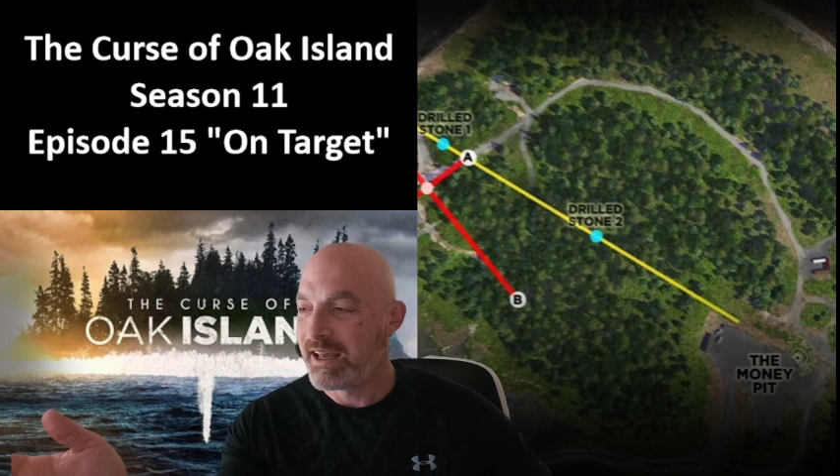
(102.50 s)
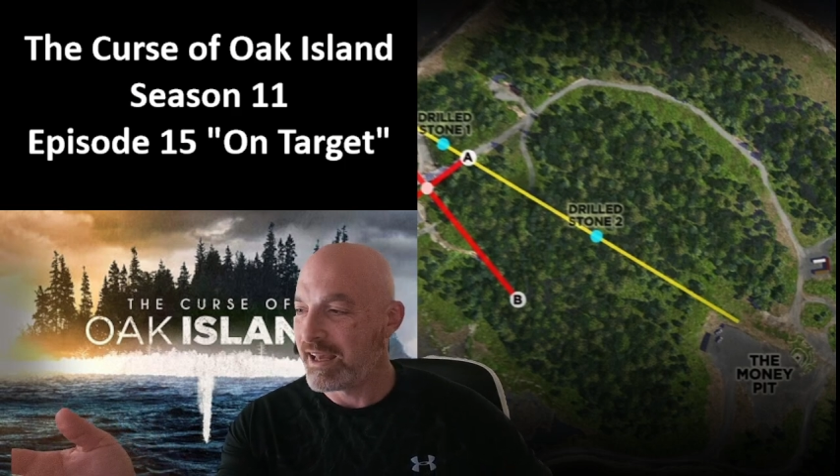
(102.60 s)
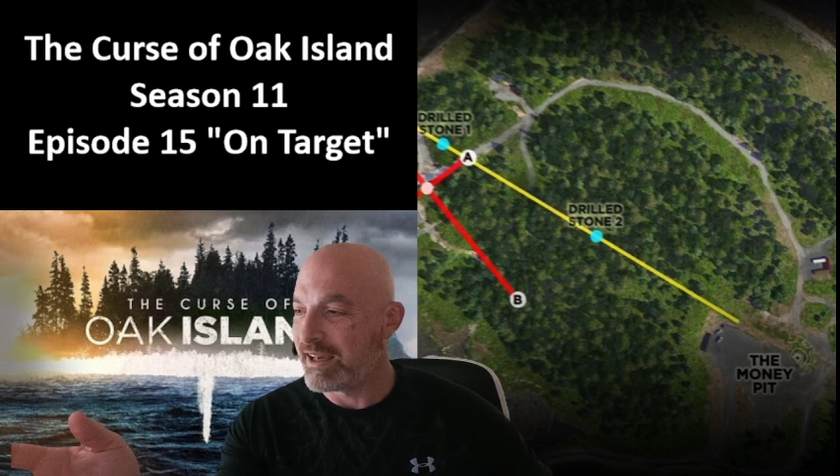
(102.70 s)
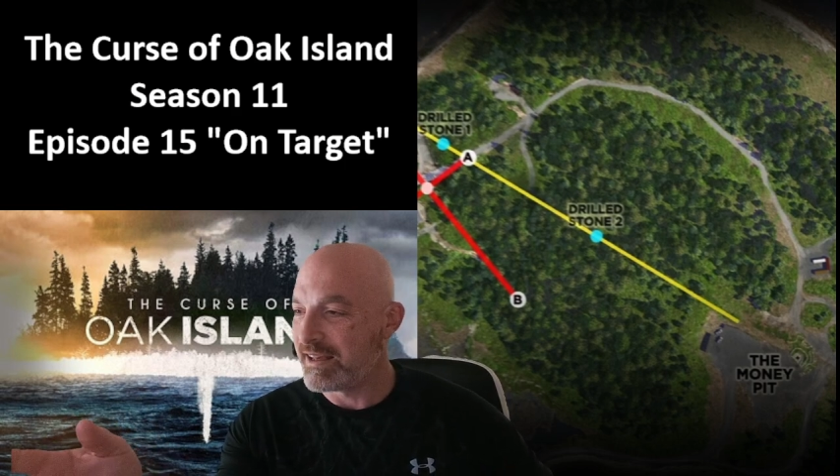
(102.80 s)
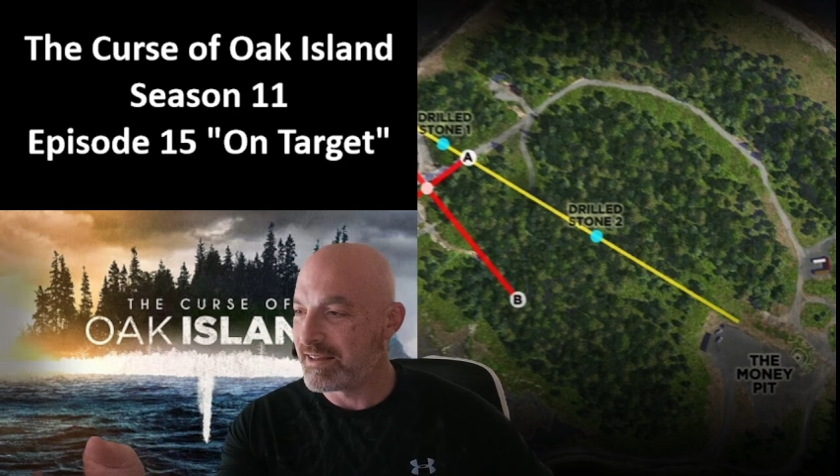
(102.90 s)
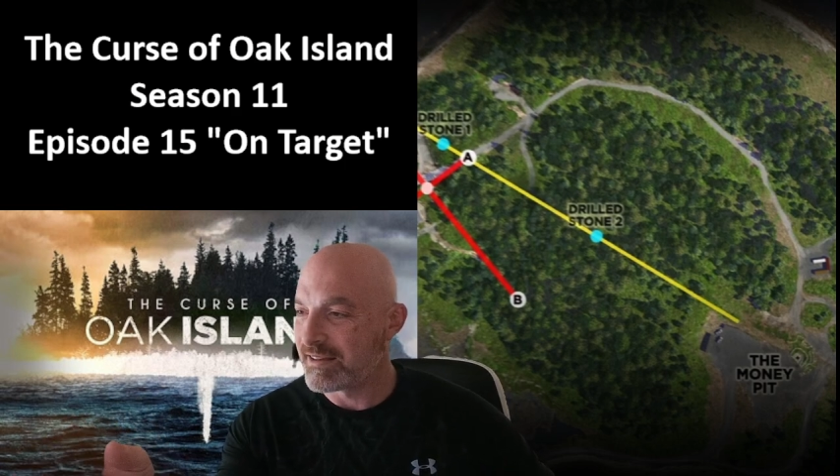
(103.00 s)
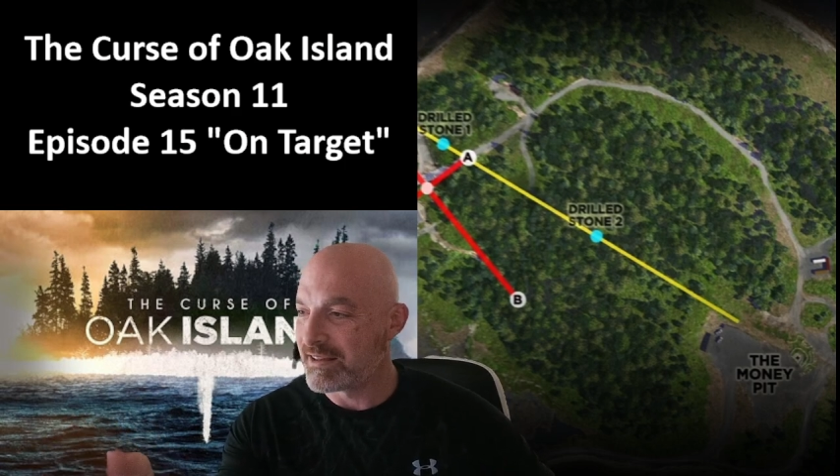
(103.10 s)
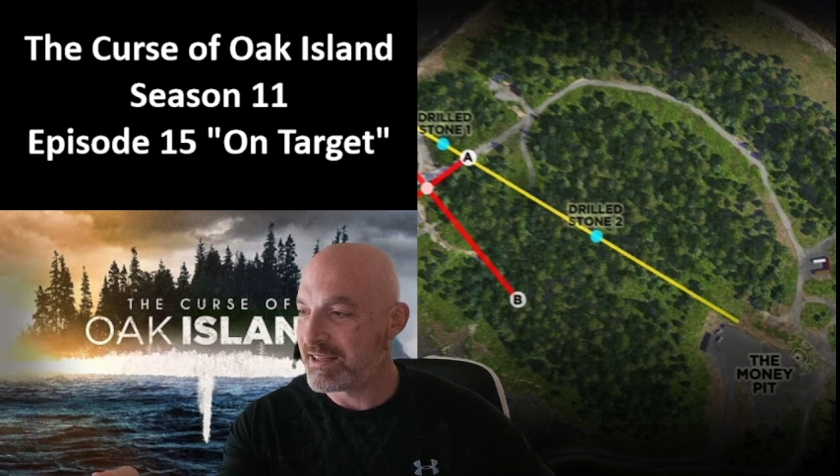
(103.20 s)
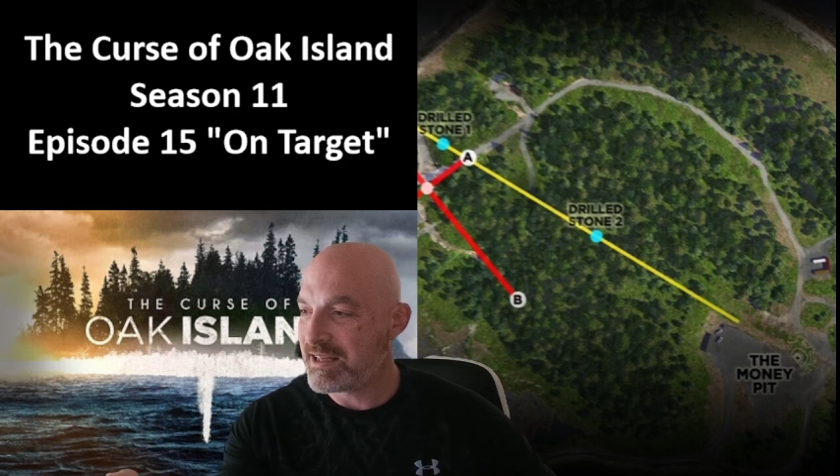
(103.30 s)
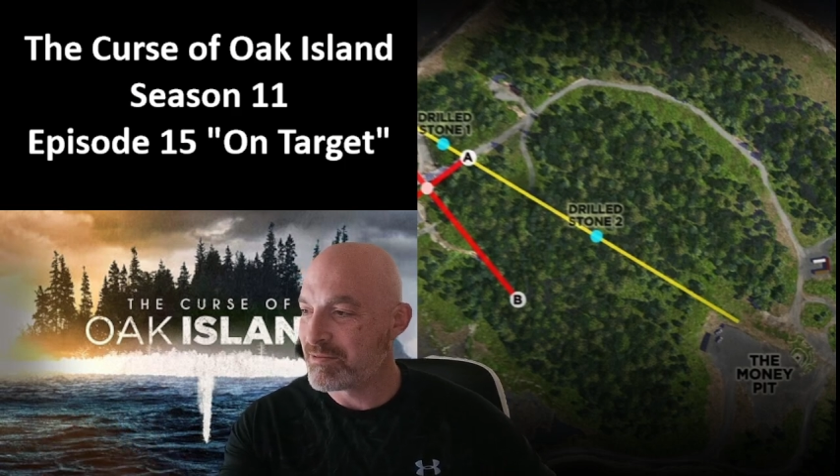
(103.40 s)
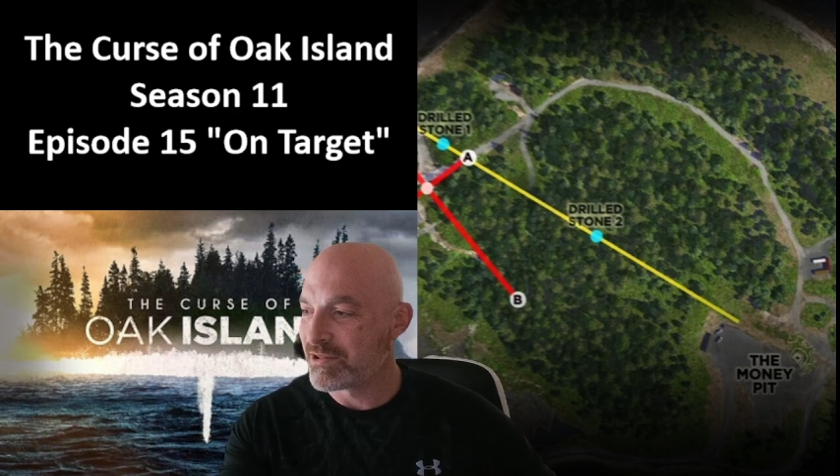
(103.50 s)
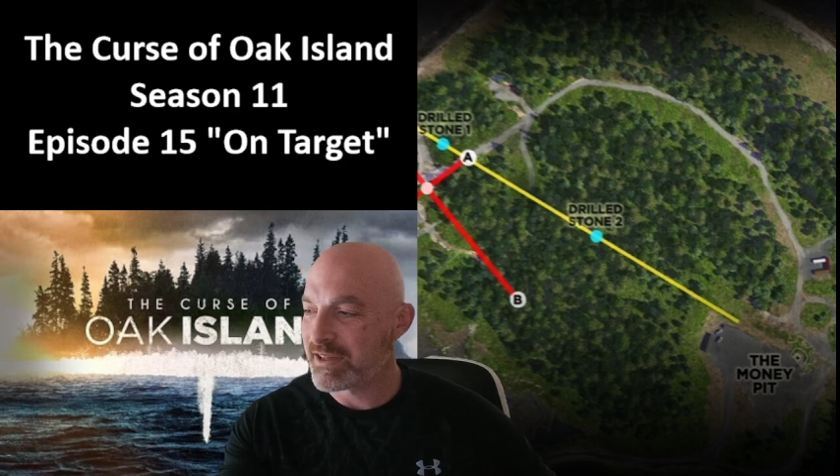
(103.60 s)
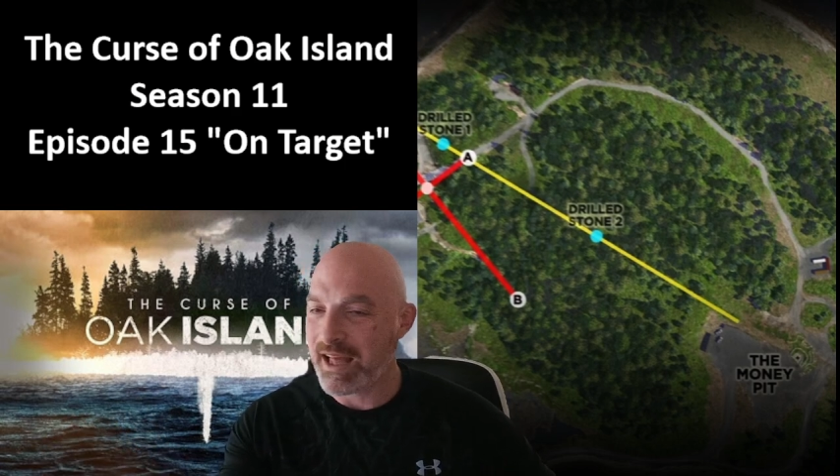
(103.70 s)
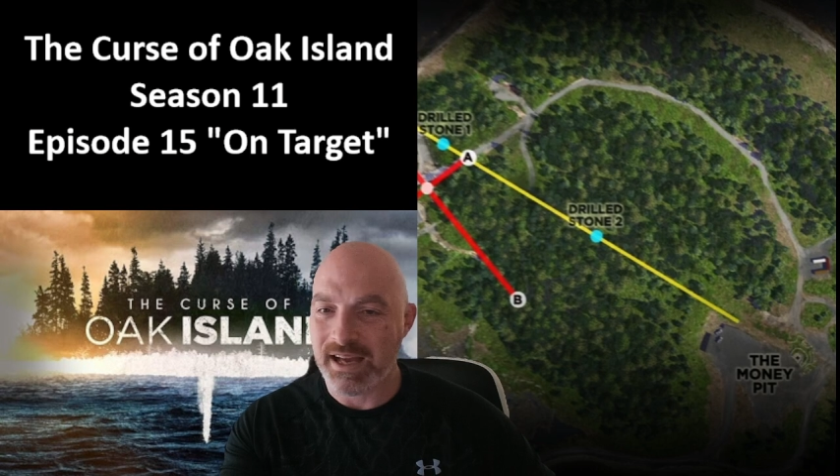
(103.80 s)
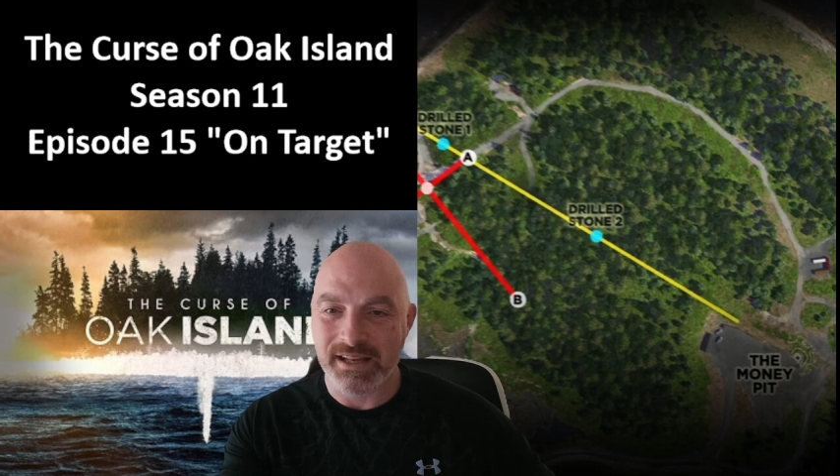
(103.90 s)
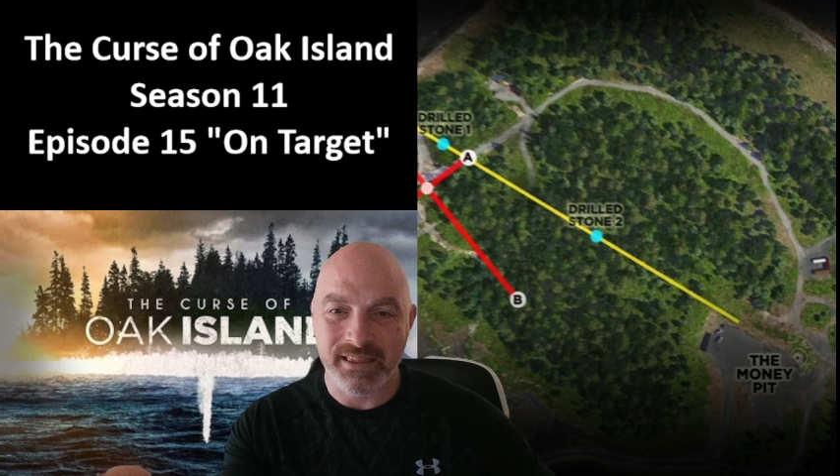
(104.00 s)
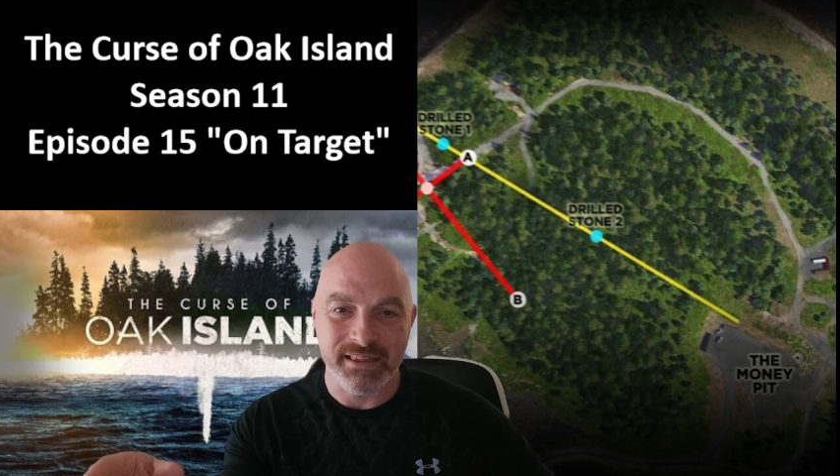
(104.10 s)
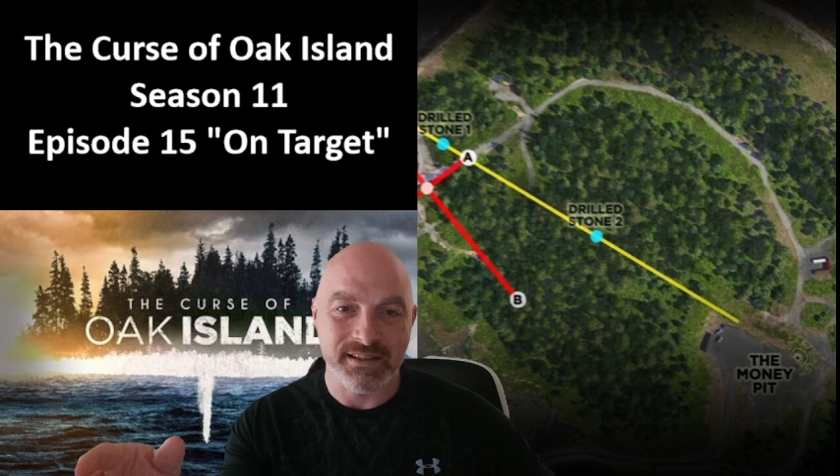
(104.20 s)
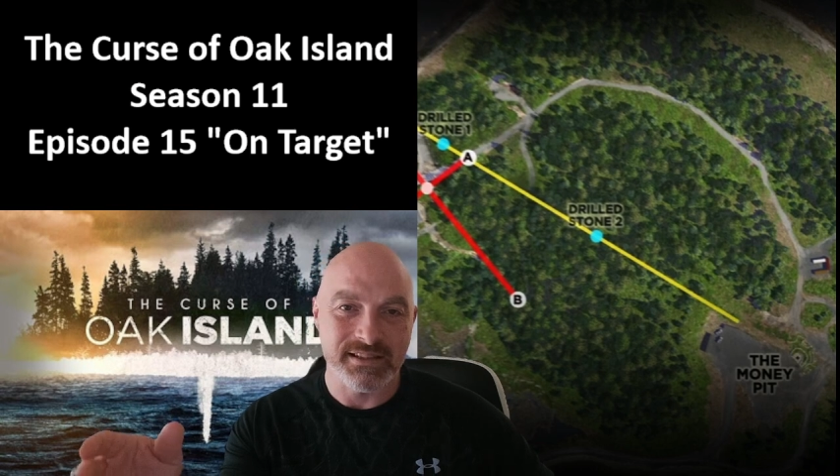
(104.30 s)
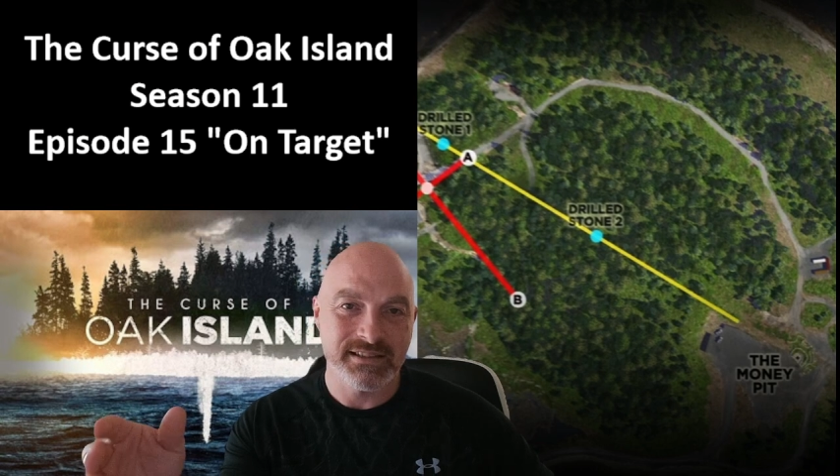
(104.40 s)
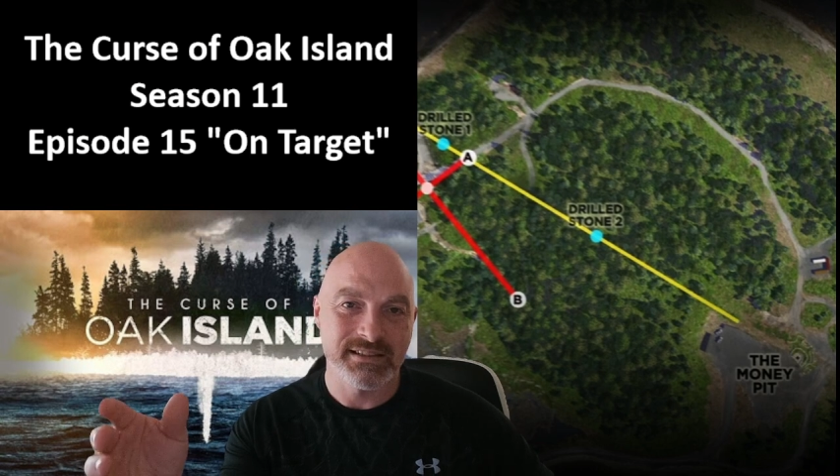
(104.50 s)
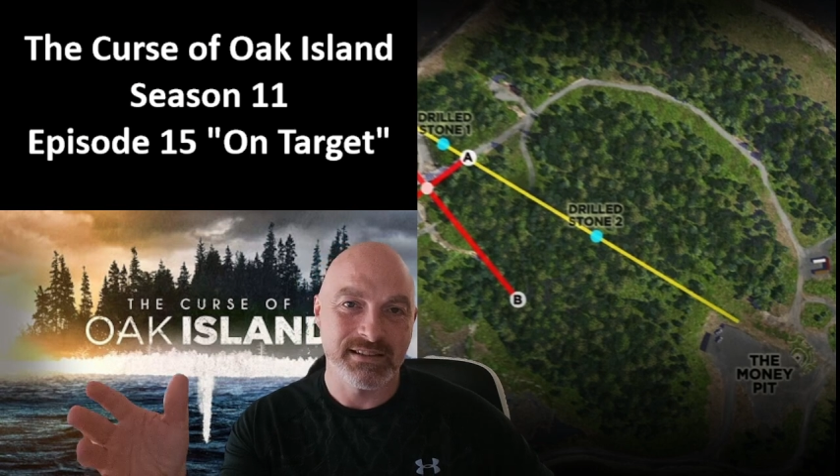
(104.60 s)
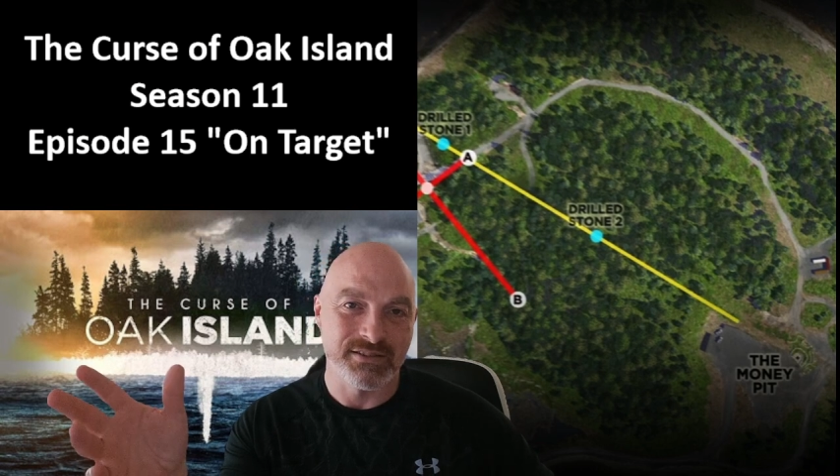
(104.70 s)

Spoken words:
and the team looked at this